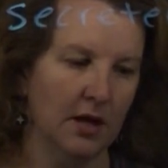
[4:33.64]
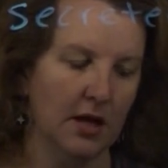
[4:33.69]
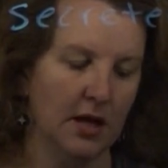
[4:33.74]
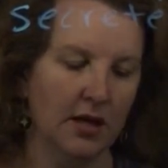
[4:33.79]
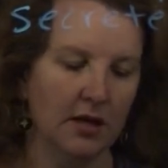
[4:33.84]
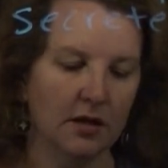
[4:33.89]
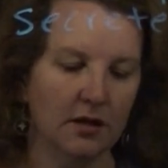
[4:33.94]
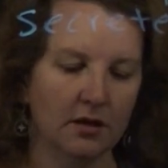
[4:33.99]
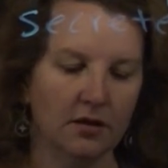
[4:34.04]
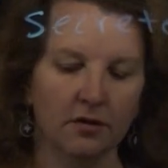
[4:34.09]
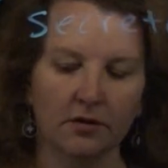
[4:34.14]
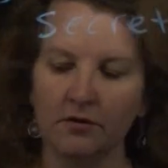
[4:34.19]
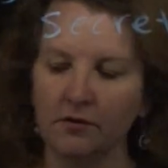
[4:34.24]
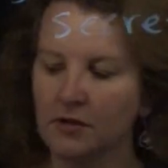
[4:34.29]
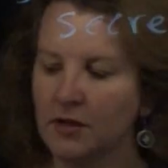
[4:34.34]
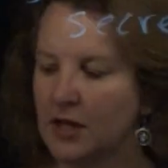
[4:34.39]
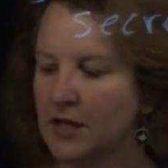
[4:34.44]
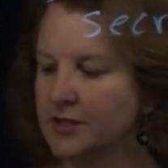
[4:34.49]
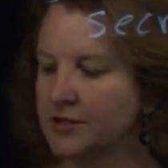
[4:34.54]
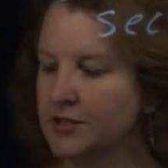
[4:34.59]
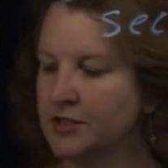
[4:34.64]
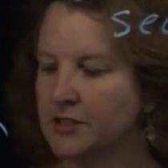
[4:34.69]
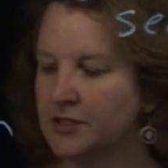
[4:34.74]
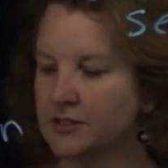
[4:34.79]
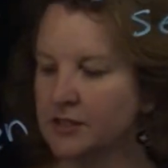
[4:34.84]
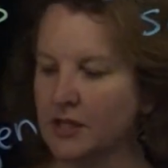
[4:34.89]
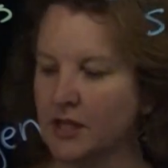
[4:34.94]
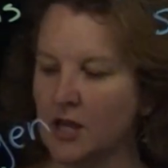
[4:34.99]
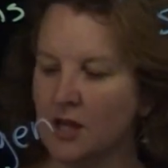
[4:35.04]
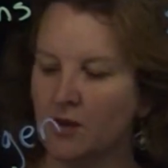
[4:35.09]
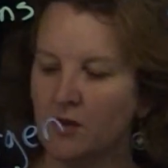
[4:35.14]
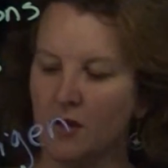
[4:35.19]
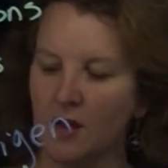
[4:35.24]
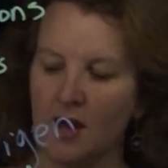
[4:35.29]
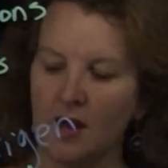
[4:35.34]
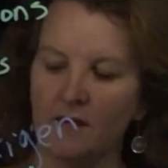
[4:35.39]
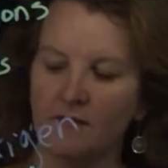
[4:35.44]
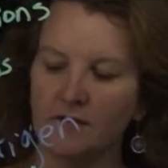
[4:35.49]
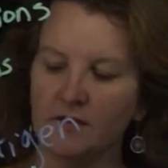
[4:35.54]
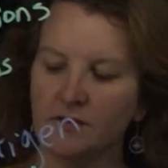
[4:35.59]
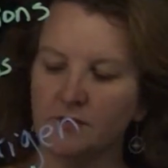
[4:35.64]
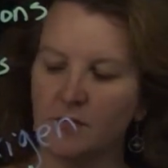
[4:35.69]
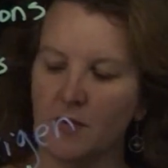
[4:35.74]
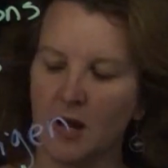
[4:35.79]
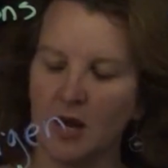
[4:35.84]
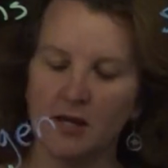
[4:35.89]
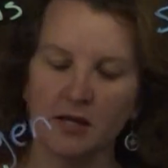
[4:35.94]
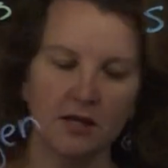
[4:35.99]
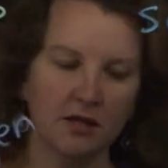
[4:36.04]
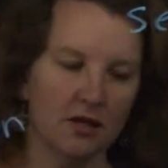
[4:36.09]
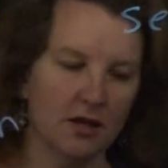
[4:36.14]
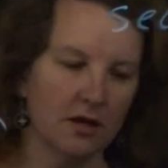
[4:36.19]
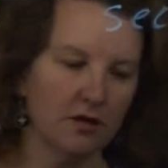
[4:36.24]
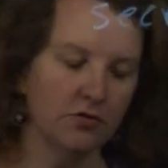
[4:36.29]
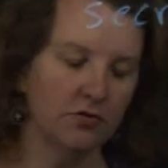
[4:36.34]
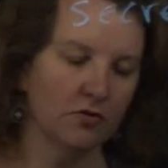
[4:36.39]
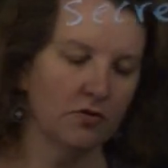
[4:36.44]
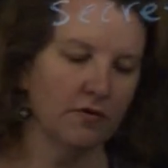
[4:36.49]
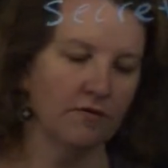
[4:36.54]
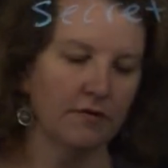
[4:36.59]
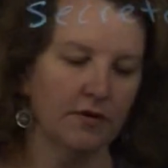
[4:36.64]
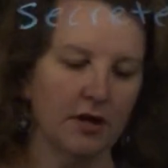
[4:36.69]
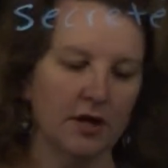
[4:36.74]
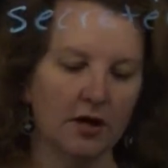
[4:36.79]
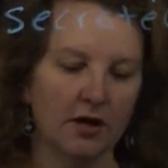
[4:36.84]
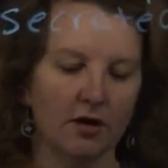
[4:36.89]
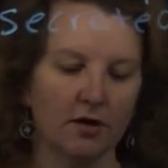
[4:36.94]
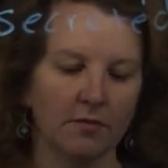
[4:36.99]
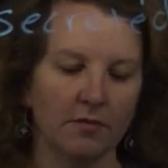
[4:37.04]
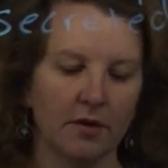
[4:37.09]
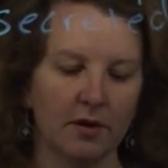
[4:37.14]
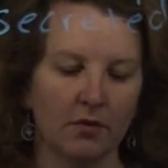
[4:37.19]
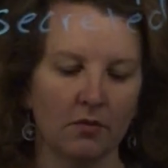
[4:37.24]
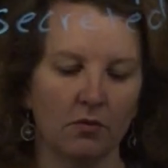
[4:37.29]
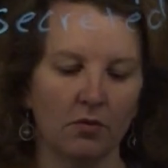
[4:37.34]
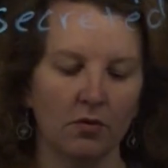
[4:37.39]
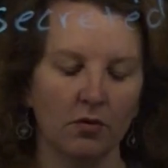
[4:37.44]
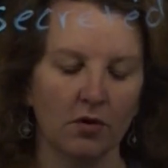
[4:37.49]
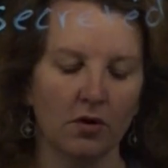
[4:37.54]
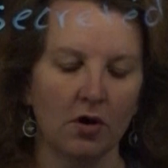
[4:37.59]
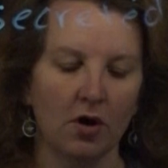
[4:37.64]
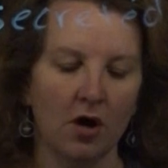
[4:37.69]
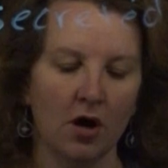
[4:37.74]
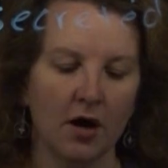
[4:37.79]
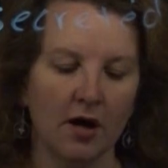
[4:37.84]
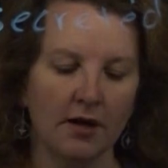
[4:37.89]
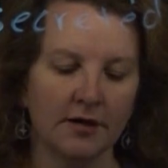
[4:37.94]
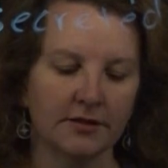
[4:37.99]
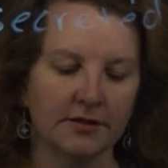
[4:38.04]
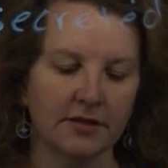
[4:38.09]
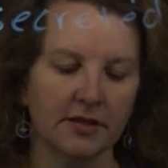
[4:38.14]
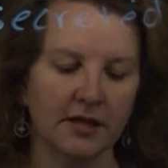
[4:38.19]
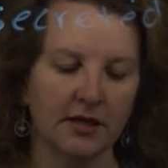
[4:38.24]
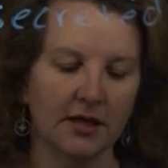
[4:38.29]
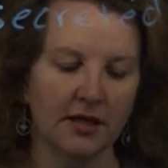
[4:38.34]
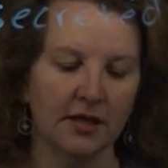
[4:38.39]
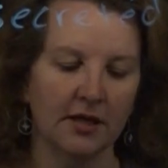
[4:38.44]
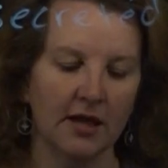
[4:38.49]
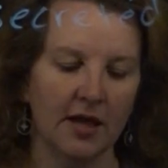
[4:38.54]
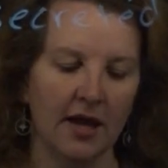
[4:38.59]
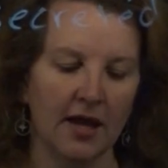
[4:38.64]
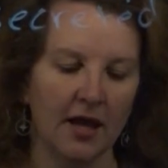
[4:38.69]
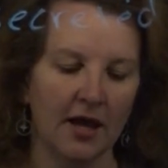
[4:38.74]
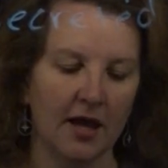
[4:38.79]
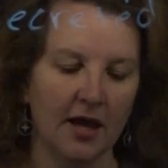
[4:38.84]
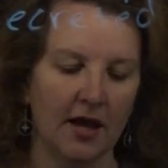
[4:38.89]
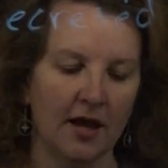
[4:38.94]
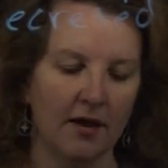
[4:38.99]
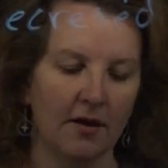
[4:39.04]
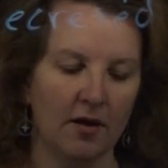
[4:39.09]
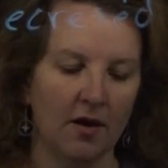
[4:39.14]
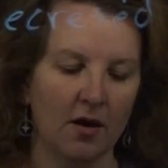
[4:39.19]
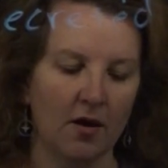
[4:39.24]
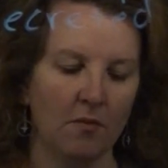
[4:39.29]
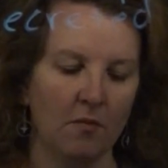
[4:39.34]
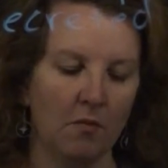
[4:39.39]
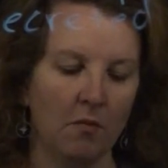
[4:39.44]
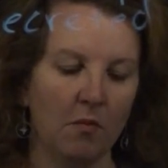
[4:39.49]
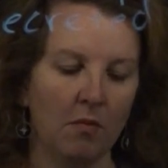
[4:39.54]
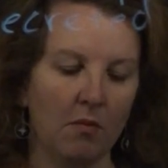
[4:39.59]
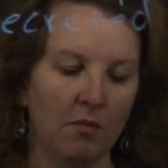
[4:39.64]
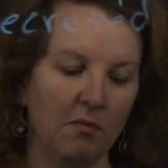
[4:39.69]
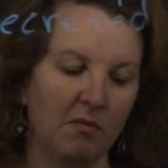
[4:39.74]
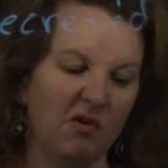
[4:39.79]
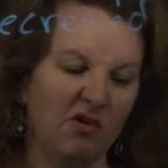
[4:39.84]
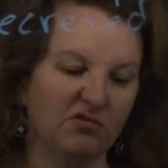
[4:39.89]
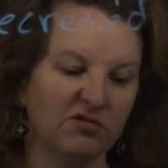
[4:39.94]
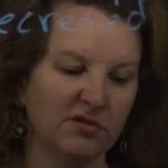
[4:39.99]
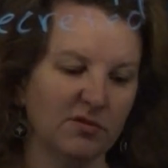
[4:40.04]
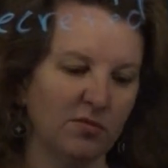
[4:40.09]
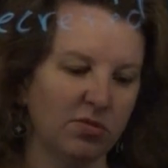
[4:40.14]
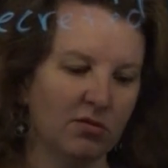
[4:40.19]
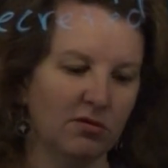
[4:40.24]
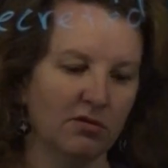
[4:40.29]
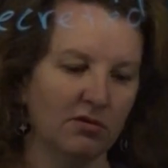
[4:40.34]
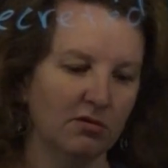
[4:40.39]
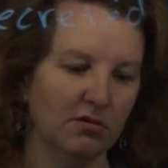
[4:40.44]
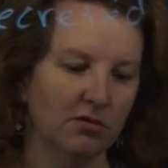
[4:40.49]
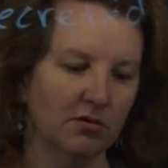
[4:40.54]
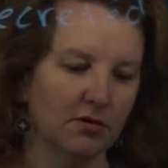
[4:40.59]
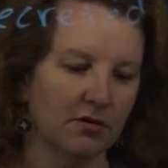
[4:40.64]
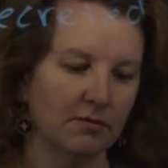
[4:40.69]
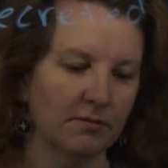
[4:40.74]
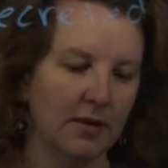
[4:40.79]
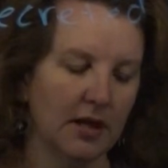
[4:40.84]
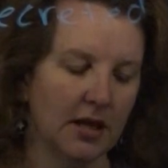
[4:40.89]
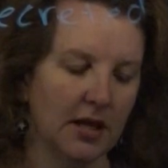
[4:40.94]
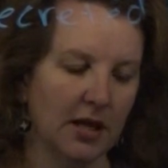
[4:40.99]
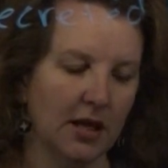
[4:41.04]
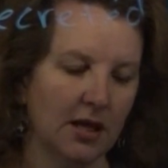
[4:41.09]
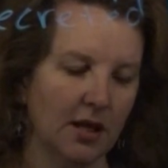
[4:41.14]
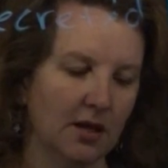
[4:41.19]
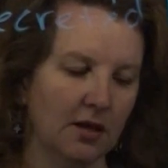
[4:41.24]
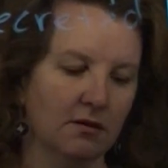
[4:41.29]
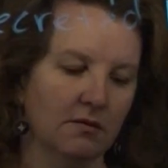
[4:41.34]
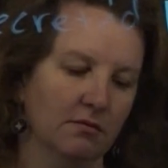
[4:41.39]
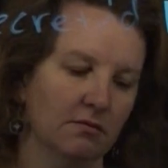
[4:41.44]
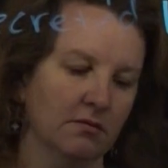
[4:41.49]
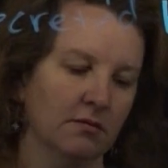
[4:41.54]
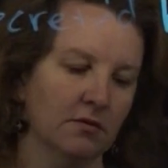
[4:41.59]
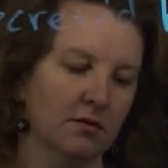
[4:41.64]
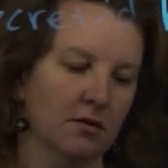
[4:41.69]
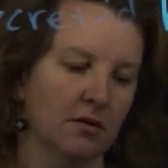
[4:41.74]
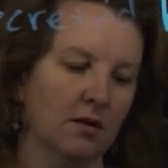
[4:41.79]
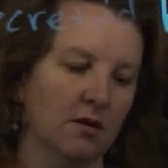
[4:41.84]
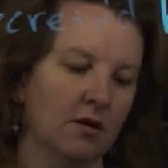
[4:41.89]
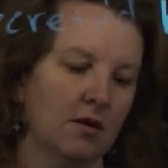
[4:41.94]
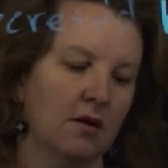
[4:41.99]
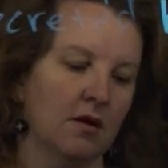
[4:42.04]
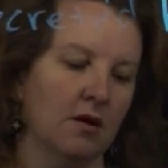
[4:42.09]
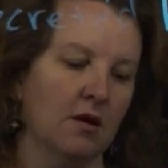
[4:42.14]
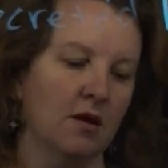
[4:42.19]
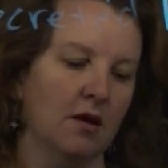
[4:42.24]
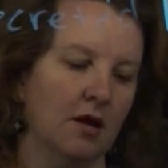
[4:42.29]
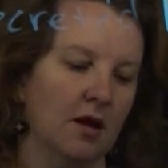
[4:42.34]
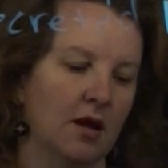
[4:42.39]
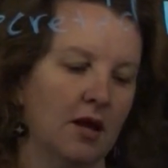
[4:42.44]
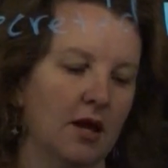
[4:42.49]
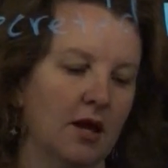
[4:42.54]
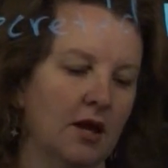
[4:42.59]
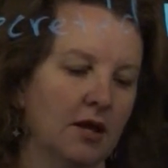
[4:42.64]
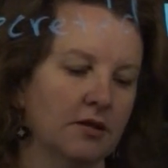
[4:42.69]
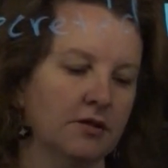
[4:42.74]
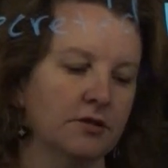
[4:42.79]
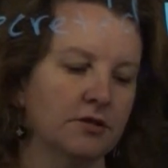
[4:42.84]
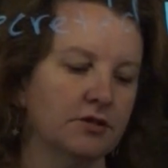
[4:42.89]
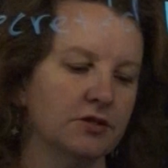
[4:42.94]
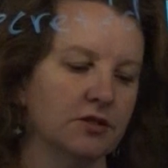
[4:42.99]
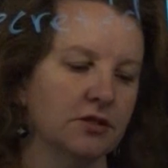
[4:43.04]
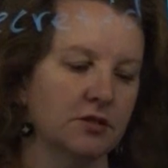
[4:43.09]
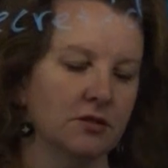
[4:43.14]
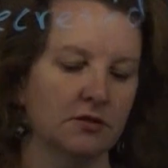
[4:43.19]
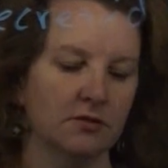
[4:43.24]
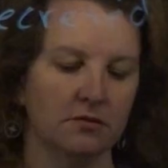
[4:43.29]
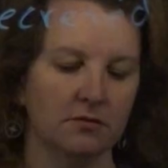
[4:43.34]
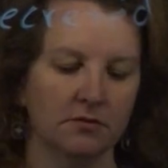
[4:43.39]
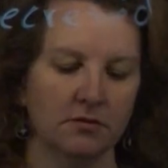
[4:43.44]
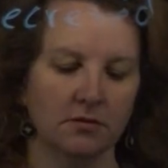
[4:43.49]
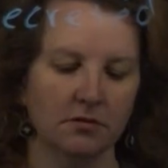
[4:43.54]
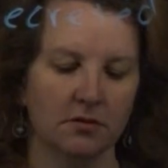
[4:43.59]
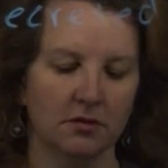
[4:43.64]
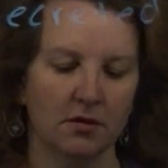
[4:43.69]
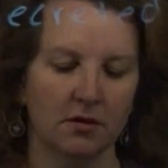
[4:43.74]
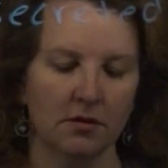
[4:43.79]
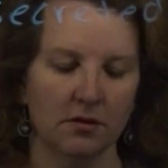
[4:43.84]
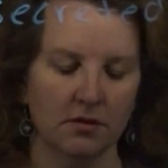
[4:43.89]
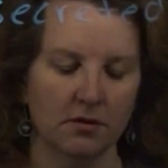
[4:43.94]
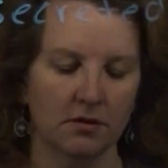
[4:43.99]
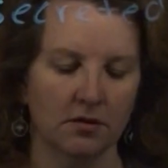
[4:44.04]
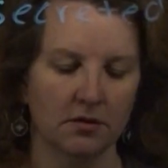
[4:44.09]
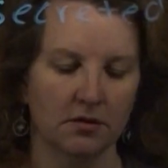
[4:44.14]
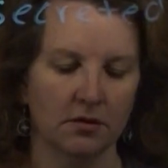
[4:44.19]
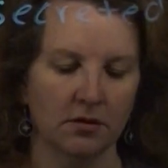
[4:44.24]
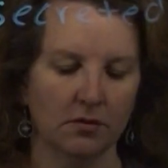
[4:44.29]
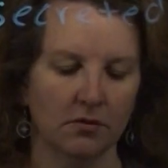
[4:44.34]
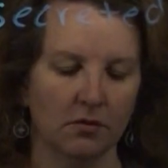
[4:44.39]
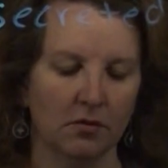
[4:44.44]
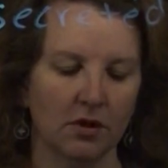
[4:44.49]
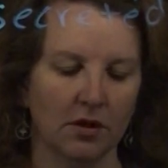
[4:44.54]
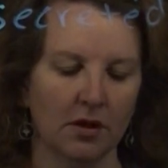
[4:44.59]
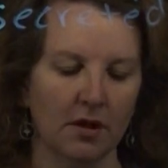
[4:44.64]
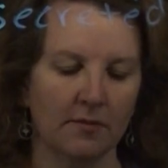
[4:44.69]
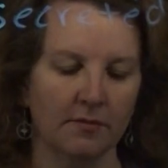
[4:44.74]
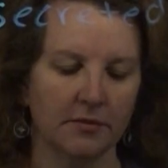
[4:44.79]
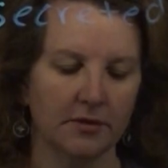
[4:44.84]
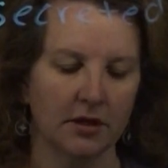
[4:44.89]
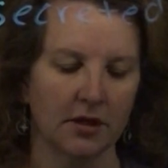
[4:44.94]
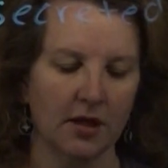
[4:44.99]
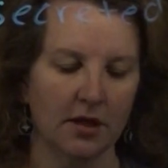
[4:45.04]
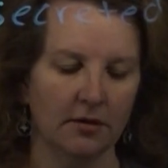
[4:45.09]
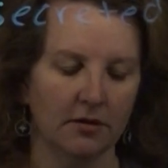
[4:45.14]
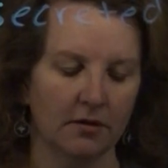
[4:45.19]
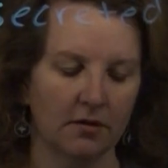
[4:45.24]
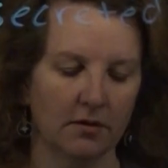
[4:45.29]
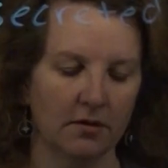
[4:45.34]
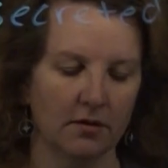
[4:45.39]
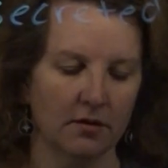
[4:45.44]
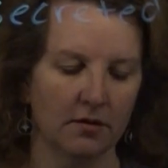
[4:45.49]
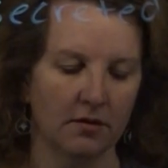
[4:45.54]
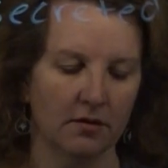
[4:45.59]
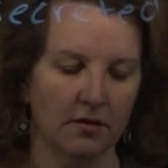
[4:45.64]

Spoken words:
And agglutination is, again, you have this binding that I drew over here, but it will cause the multiple or many antigens to clump together.